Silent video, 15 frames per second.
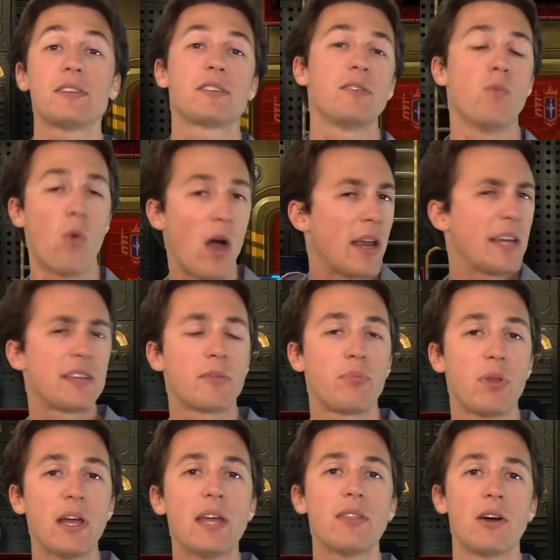and wanting to
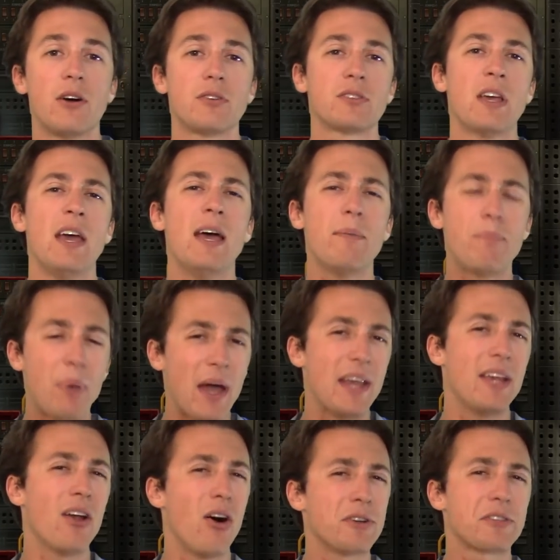play those, but
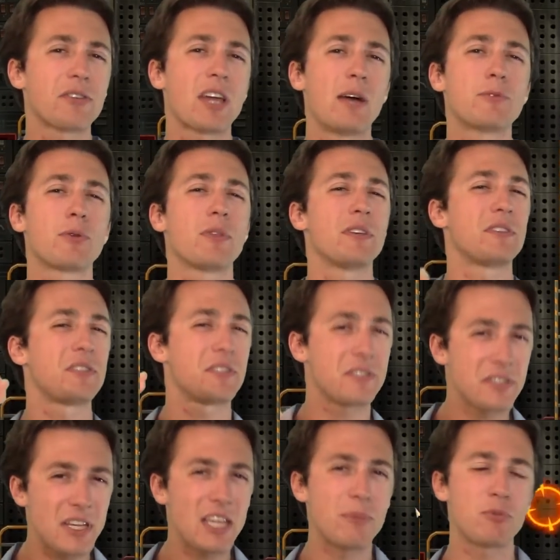it also comes with a
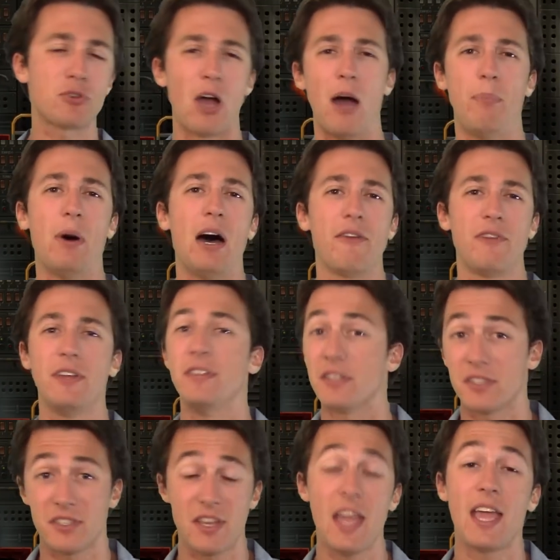steep drop-off in the
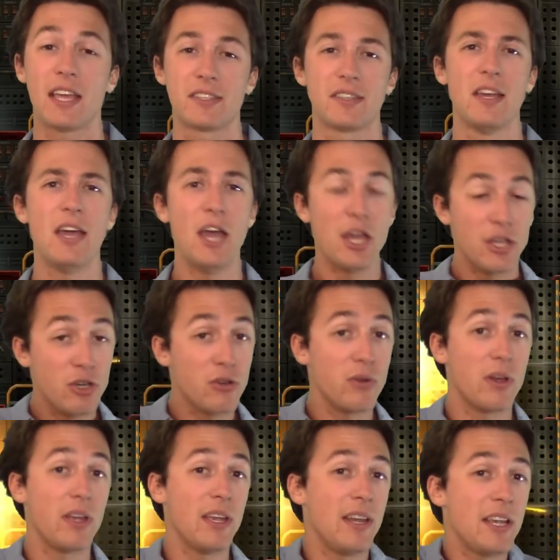stakes.
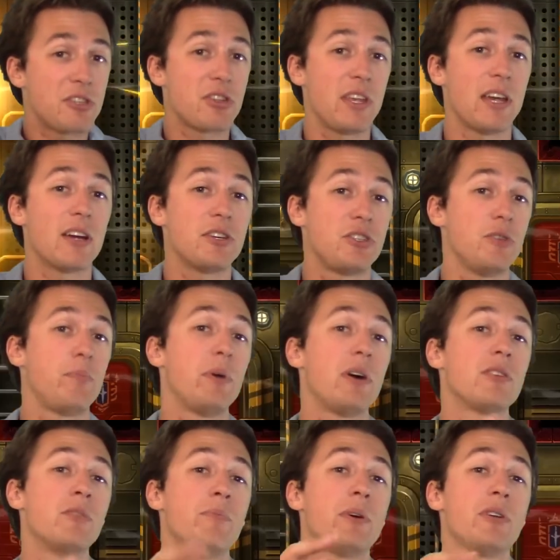In each of the areas you
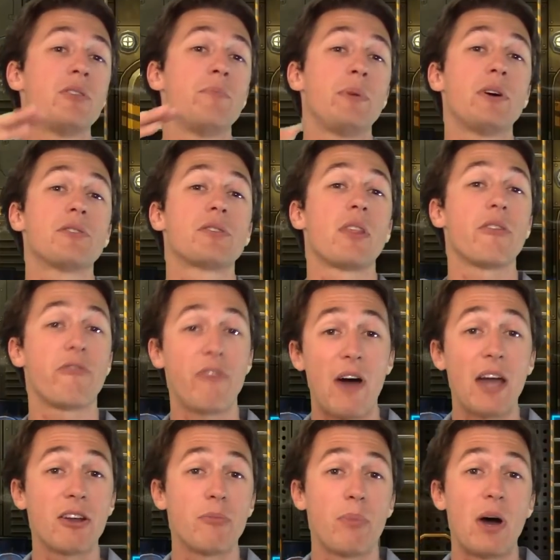build and build and build to the
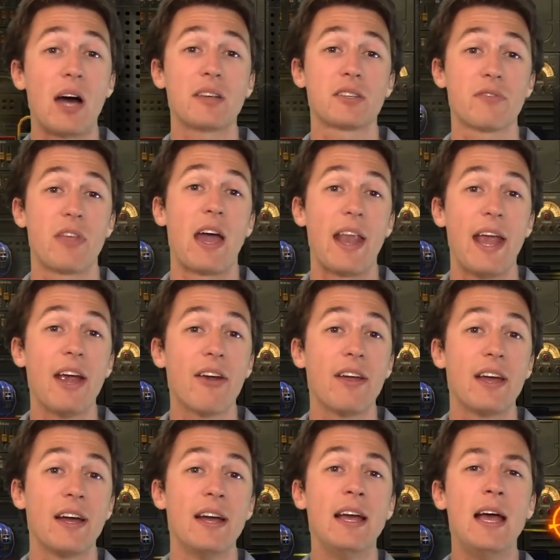final boss of that
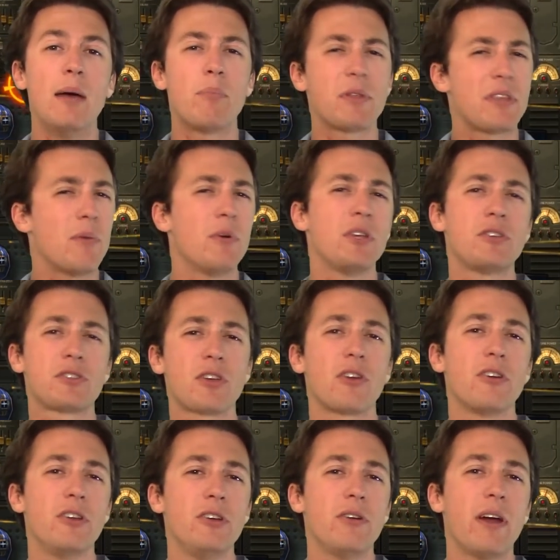area, but then when you start
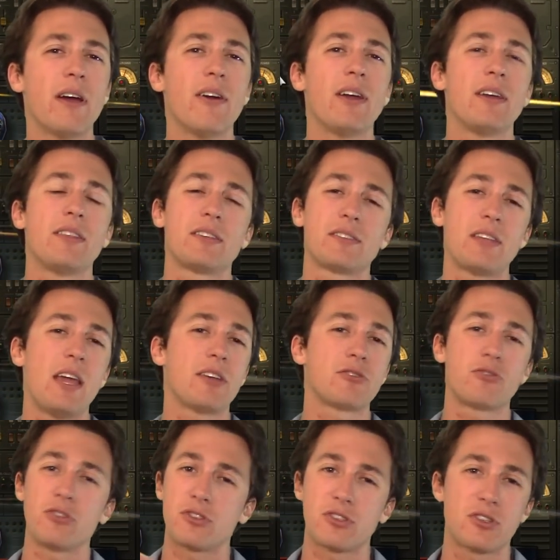a new area, the stakes are
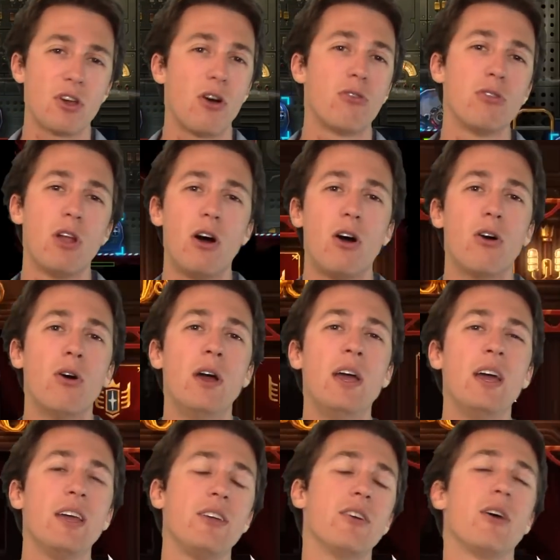just so low,
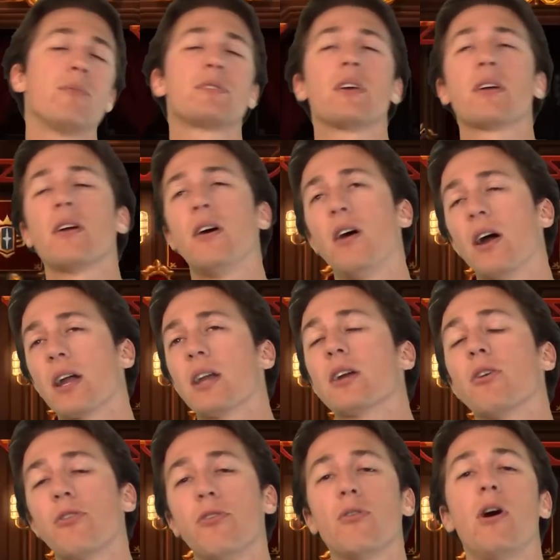you're almost like, oh, I gotta
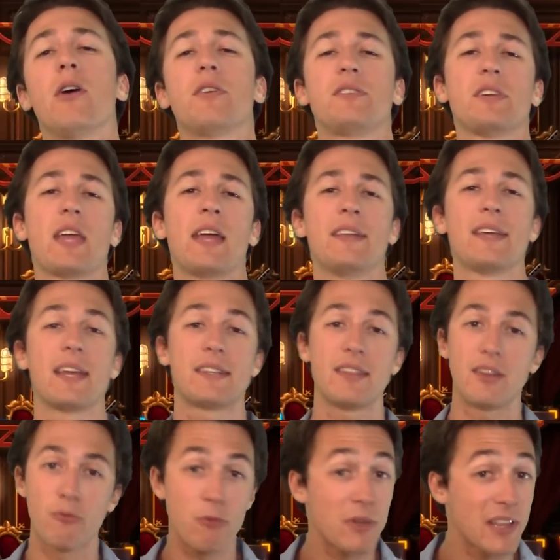go through all this again to get to
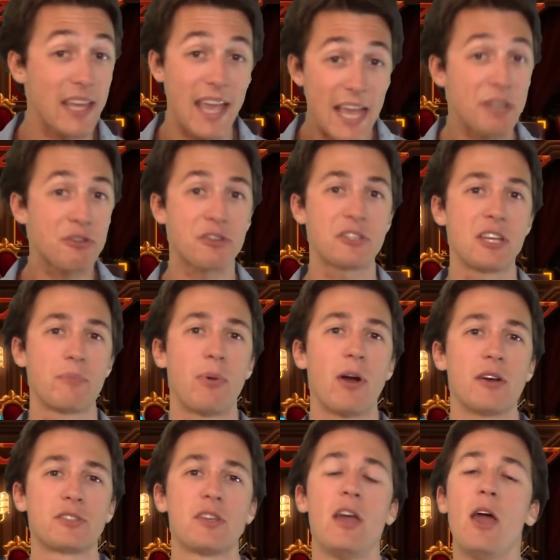the really interesting
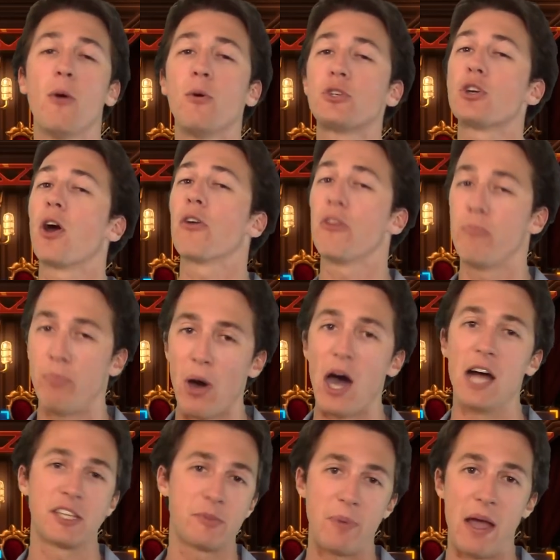parts, which are the
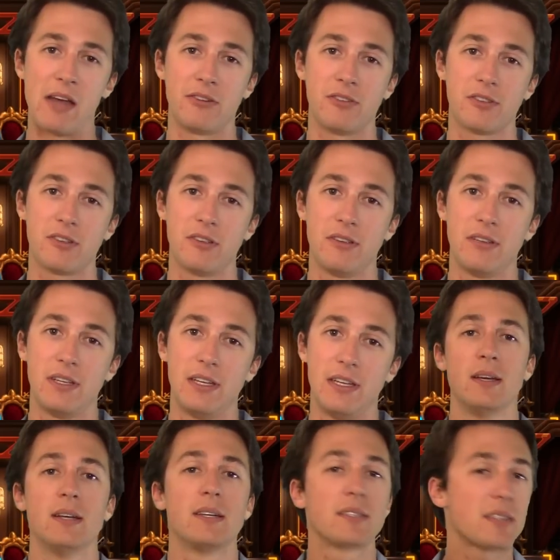boss battles.
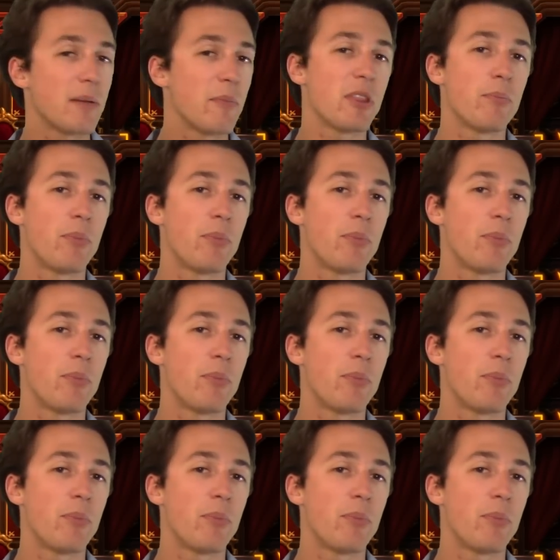Some of the